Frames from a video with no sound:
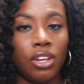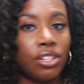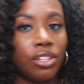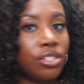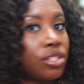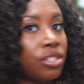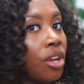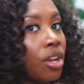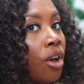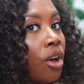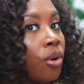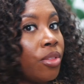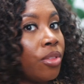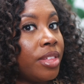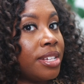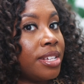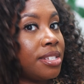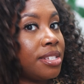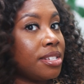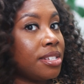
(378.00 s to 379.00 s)
So
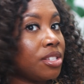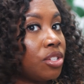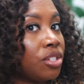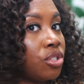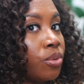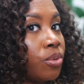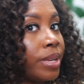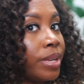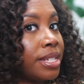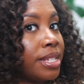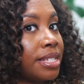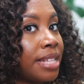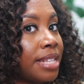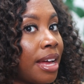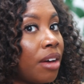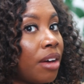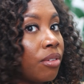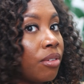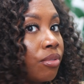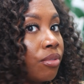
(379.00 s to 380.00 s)
this is the twist
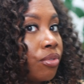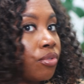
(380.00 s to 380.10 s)
out